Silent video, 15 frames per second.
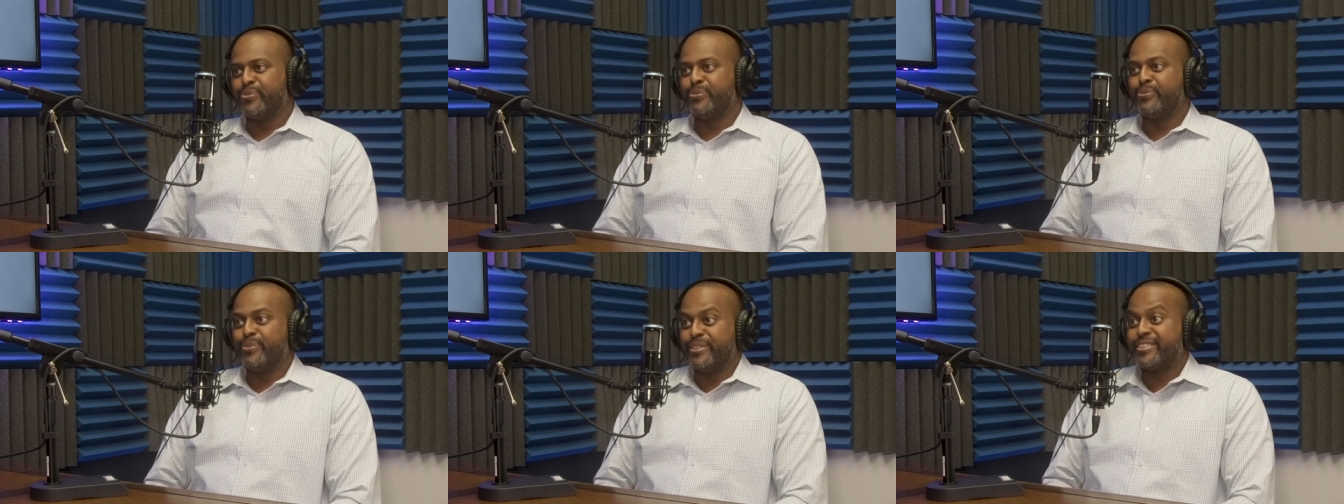
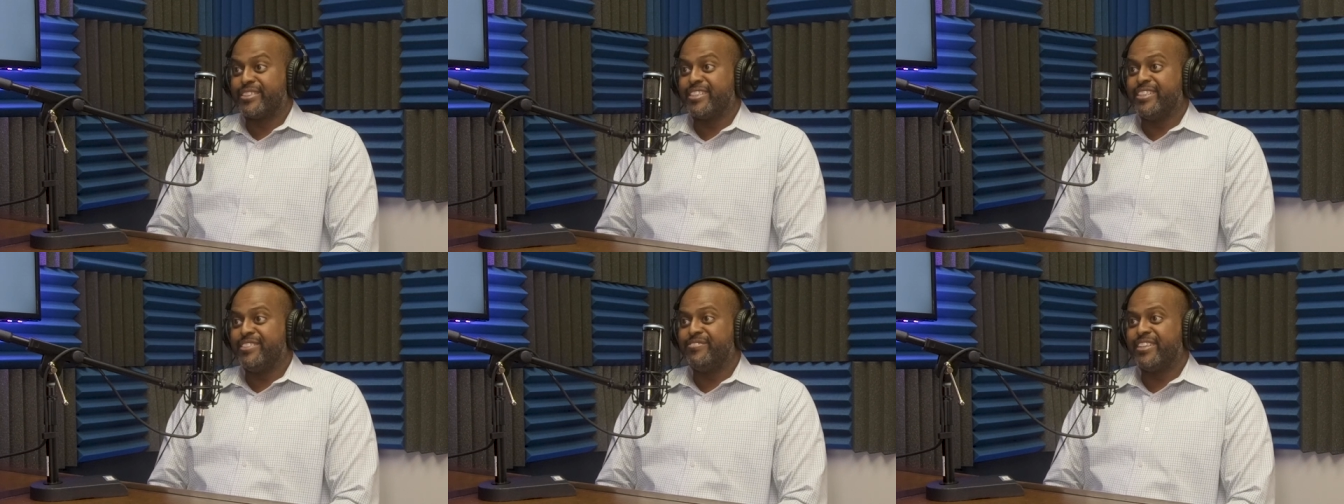
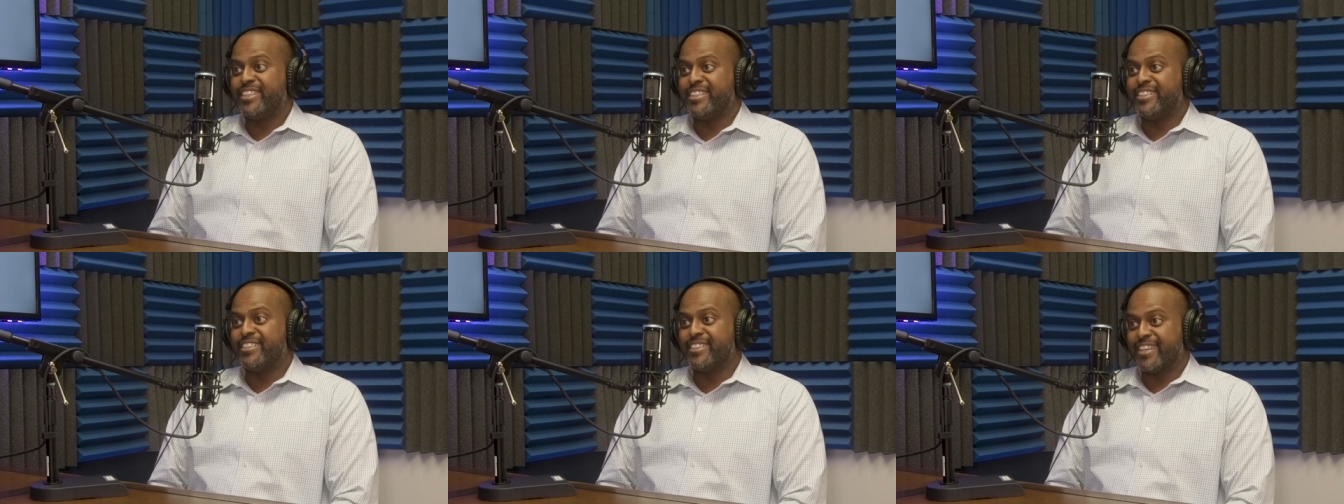receive
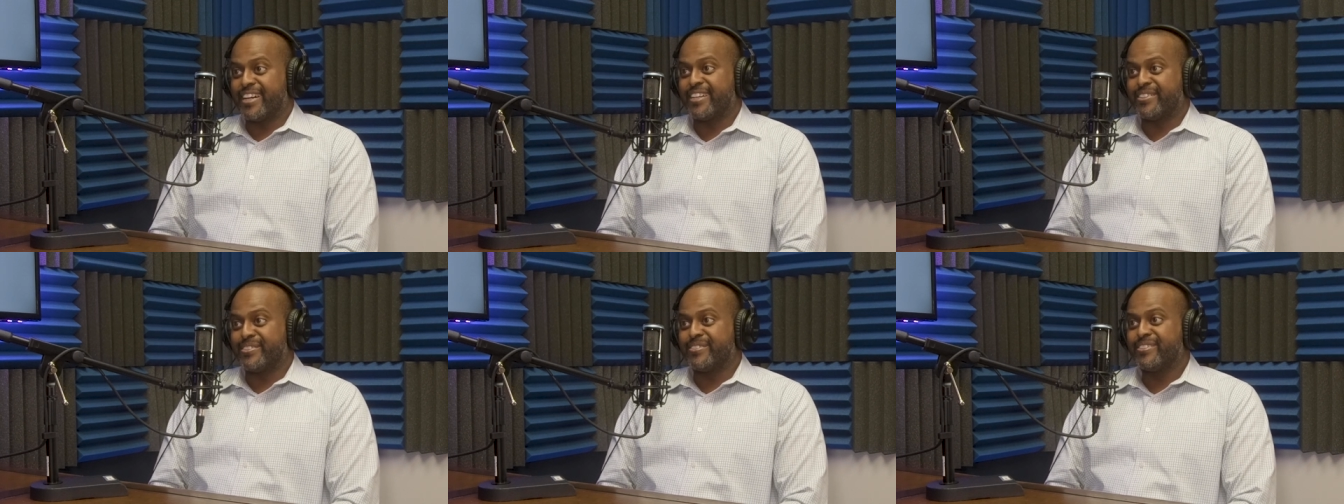a
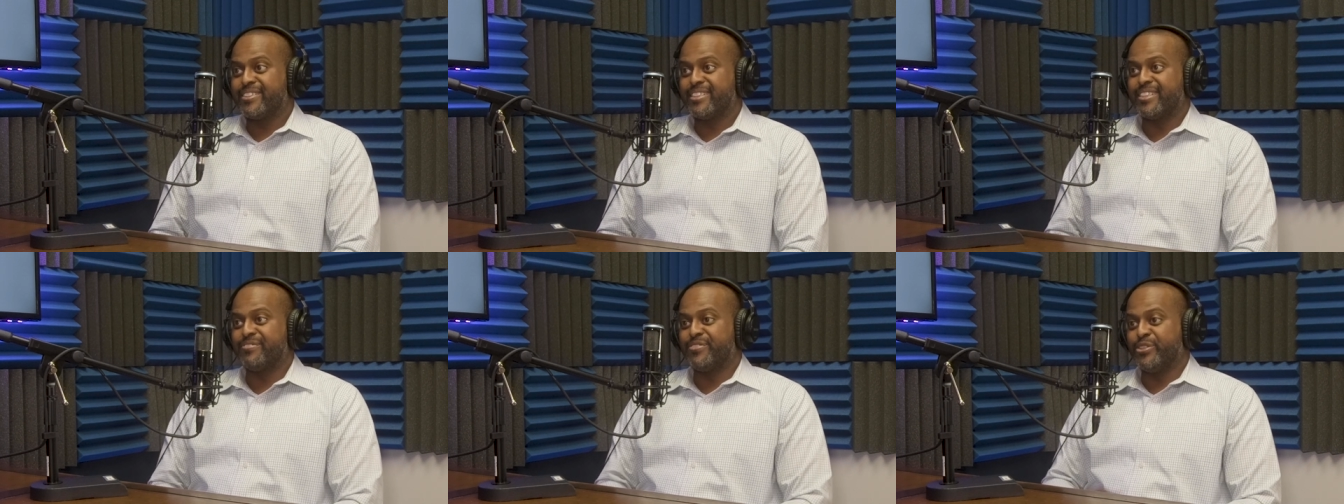denial,
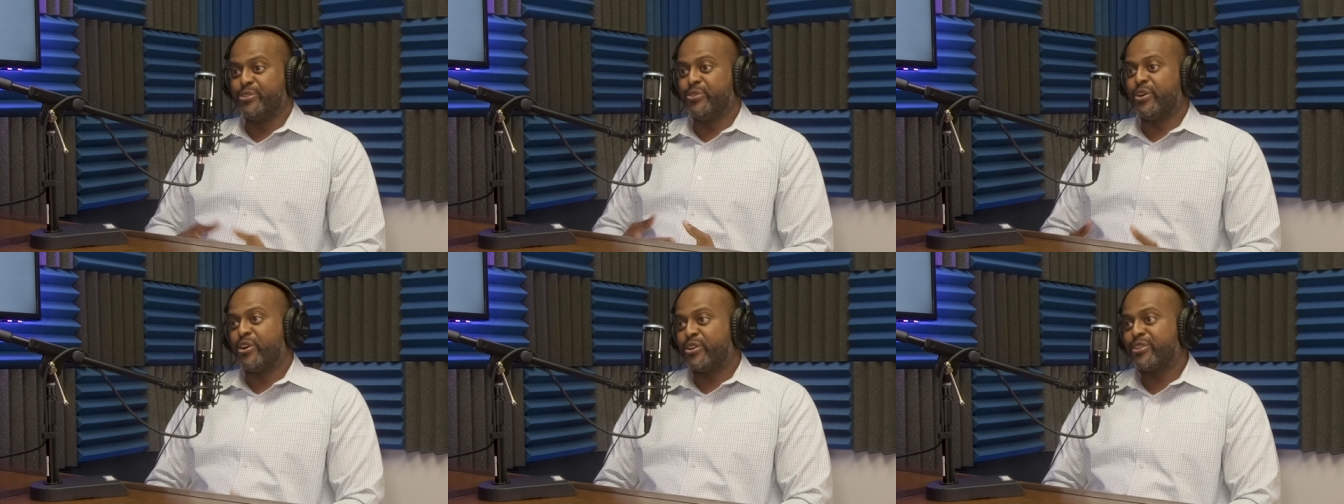if
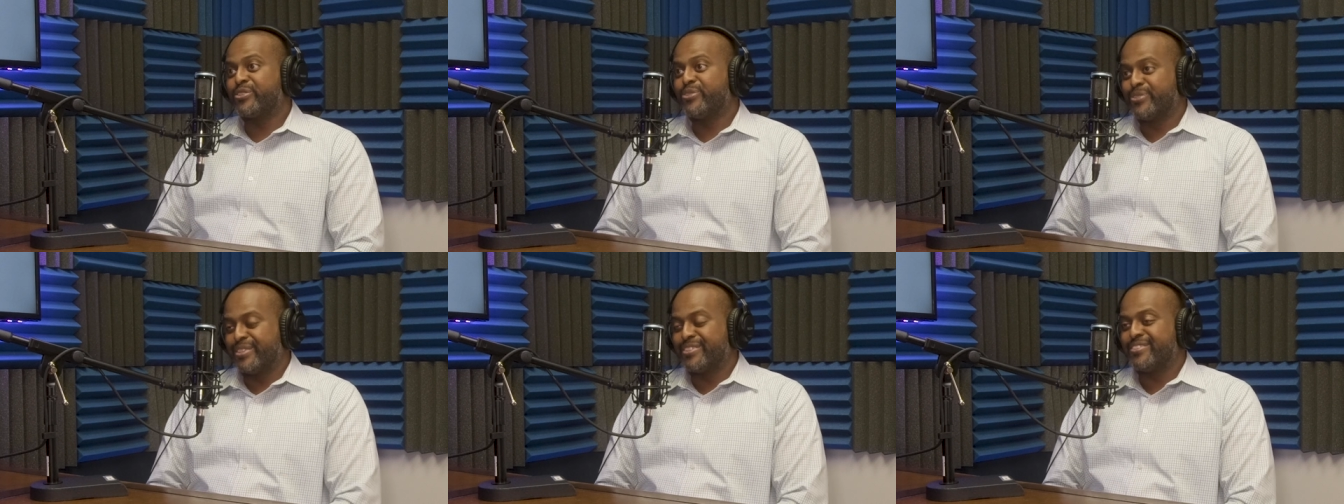you are
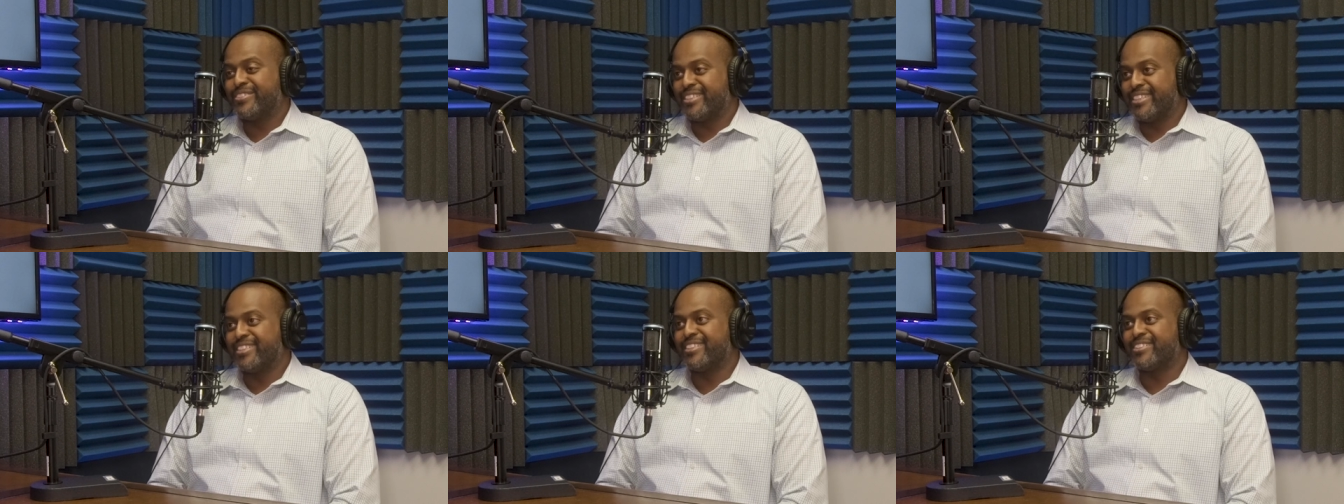going to
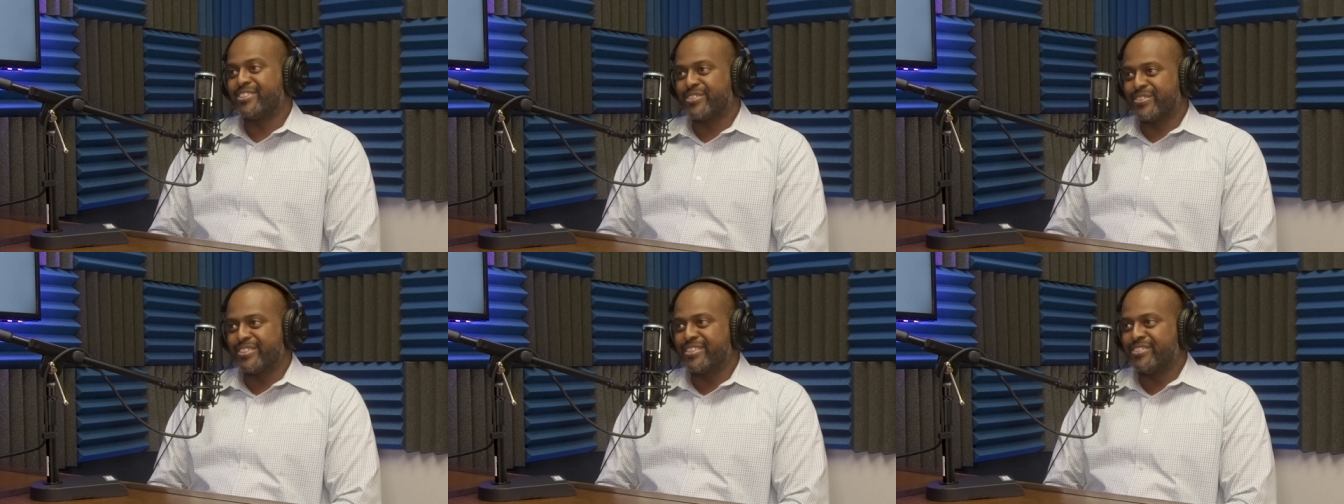get an
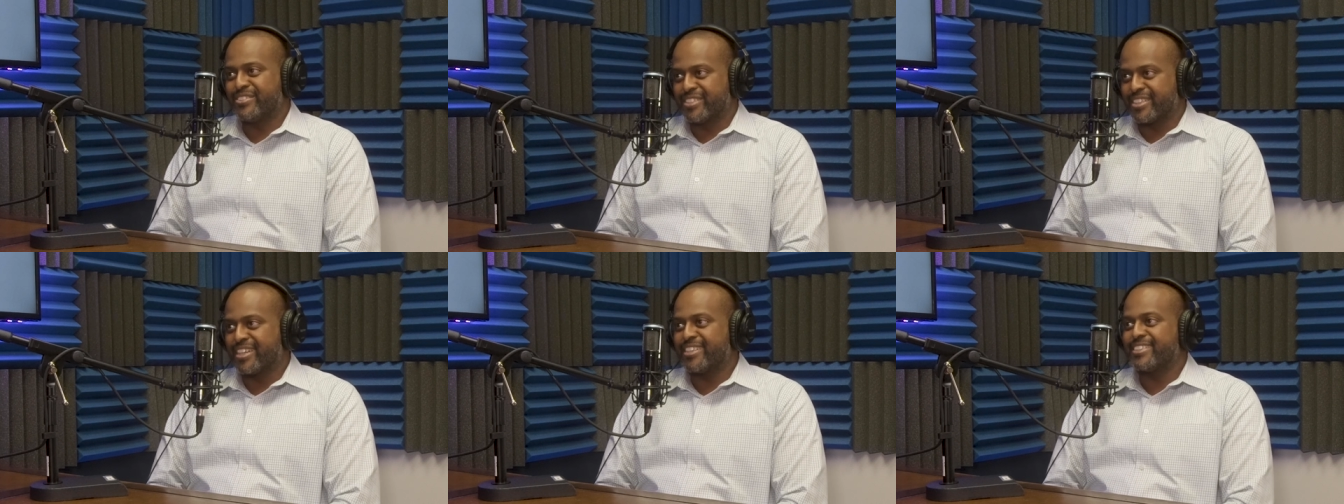attorney, you
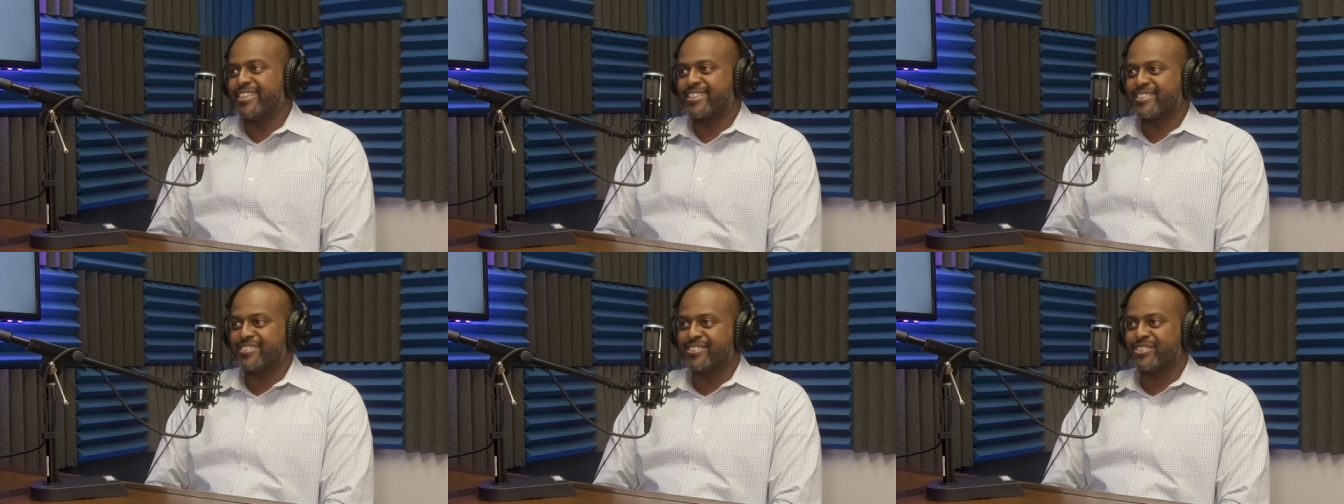should
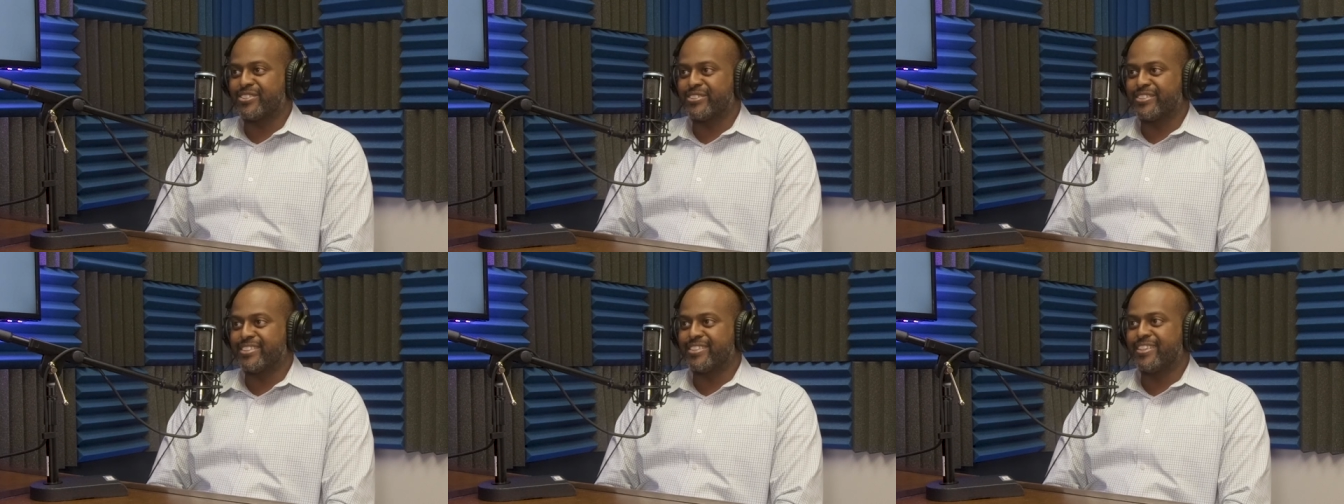contact an
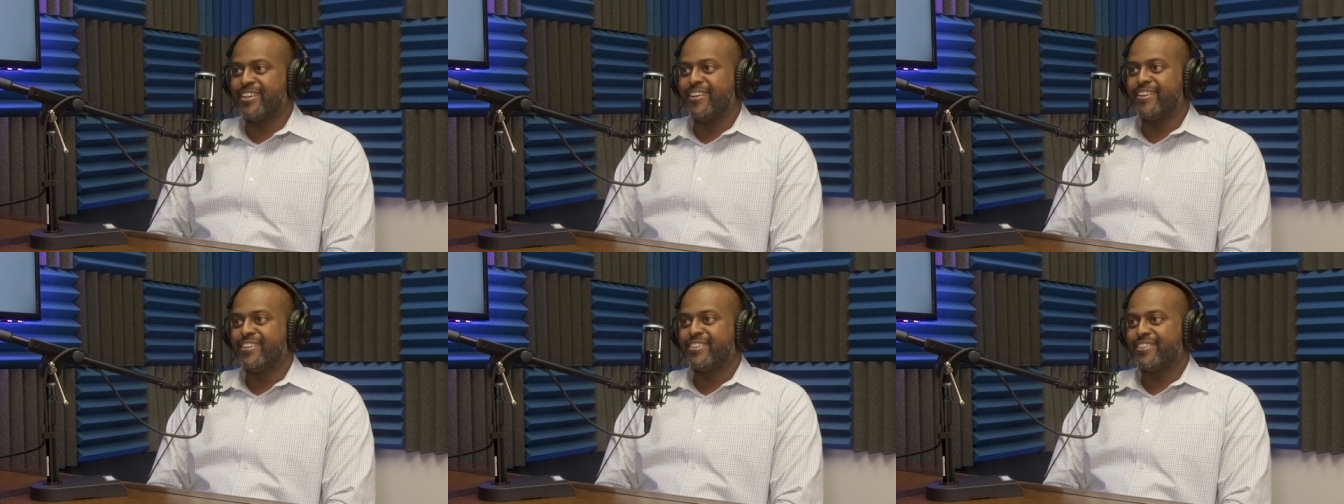attorney
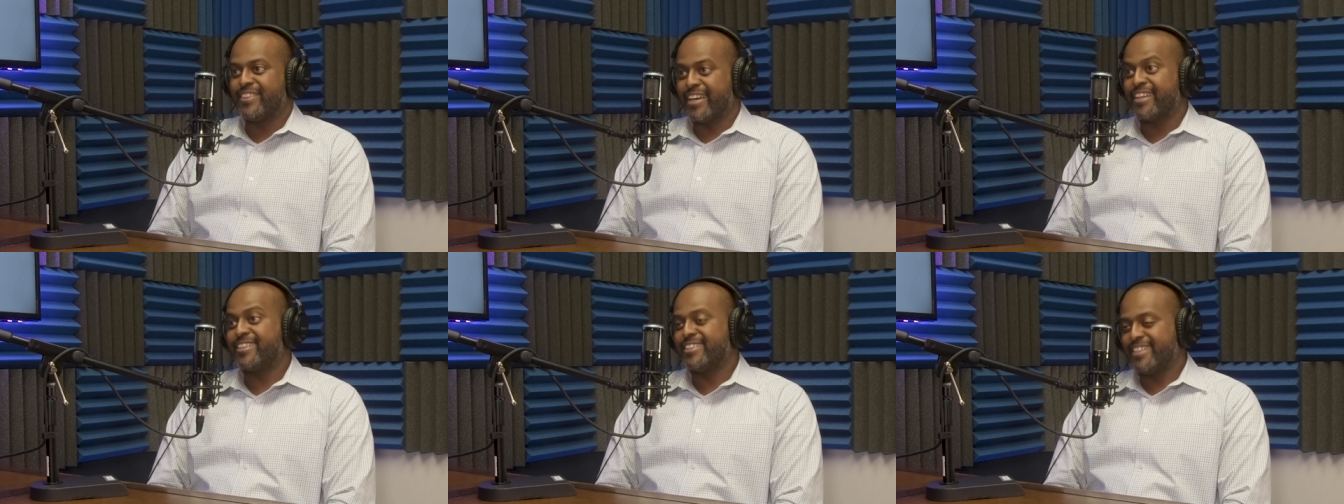
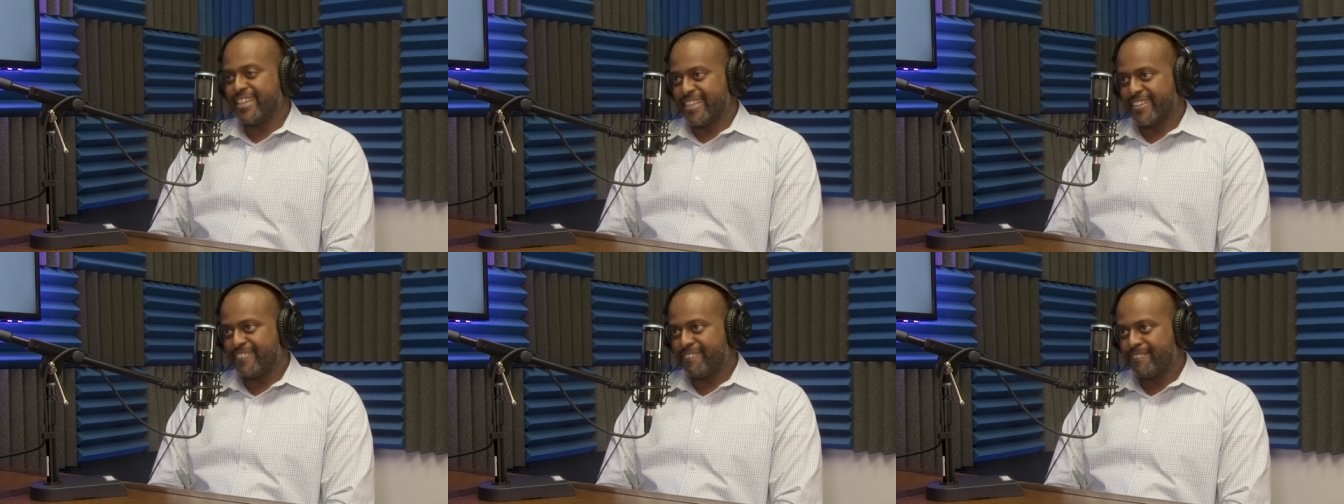that
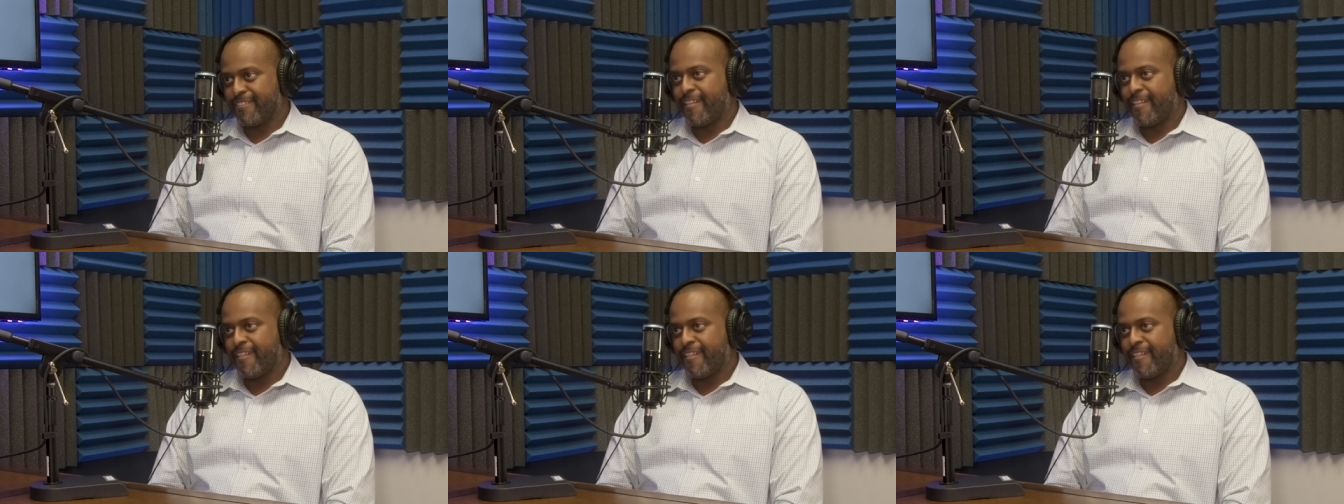day.